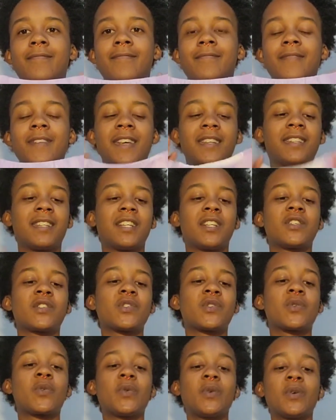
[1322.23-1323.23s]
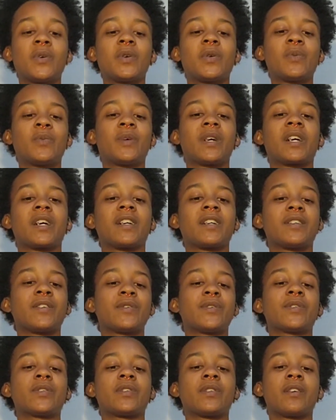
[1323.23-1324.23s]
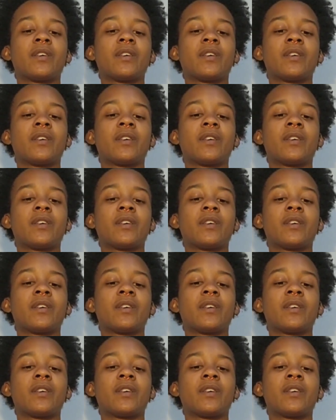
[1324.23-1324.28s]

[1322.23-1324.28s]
And then it's cool because